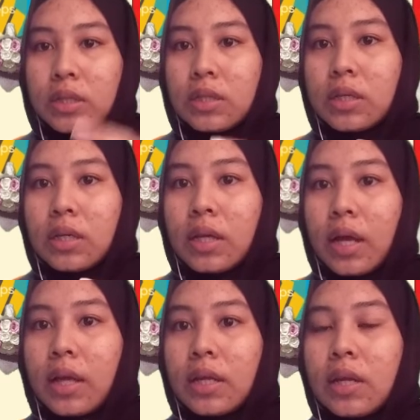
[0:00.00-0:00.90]
third
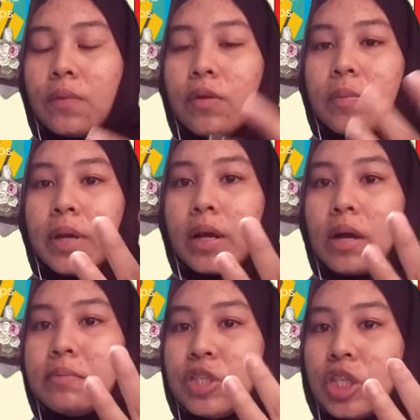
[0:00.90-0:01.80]
and it will
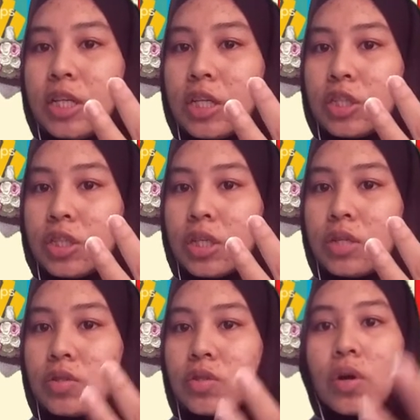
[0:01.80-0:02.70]
become G
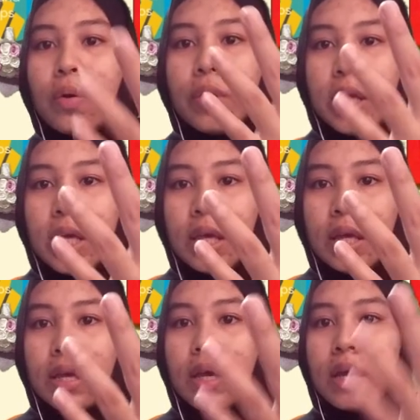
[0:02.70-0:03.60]
natural. So
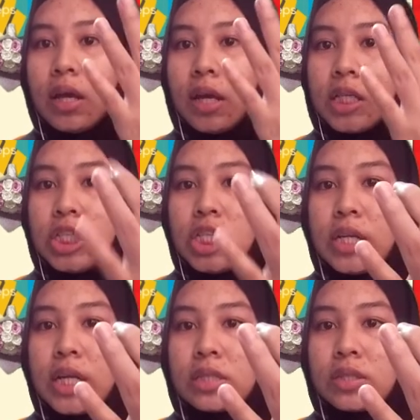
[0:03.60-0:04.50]
E, G
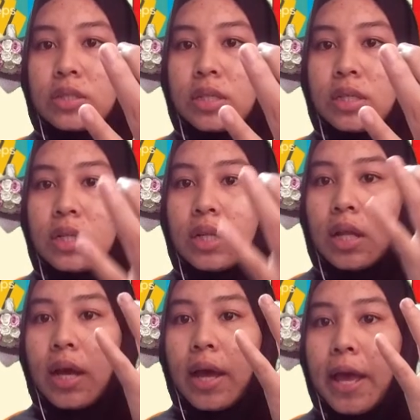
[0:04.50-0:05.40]
natural,
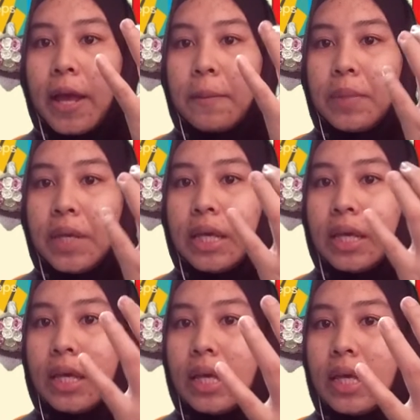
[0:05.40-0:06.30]
and
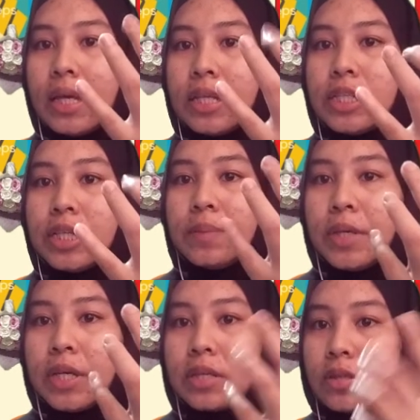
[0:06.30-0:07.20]
B, E, G,
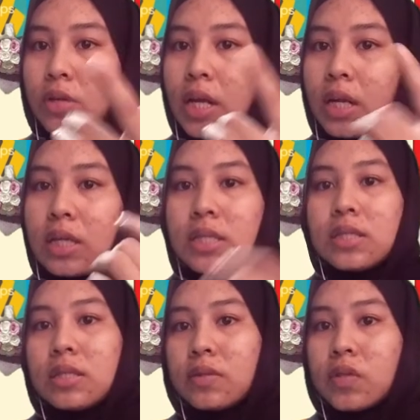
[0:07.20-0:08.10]
B. So that is
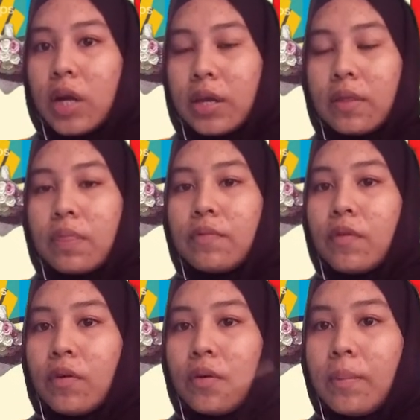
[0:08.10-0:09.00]
the triad
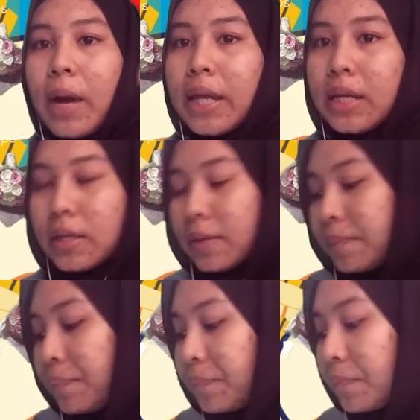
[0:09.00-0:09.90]
for minor.
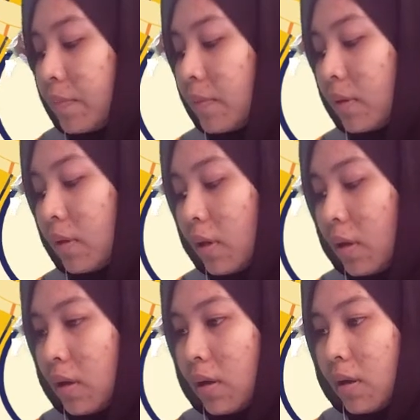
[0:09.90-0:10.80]

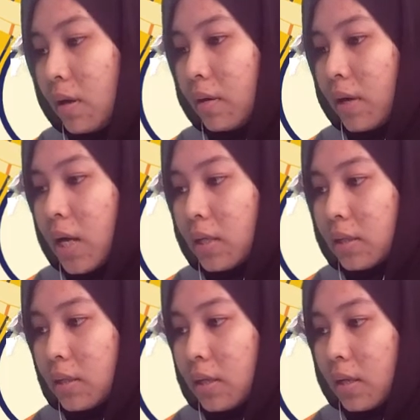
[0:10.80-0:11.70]
Alright,
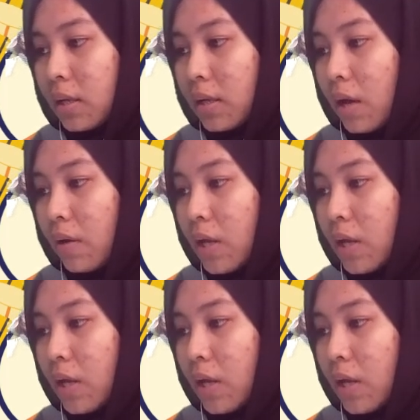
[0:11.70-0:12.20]
now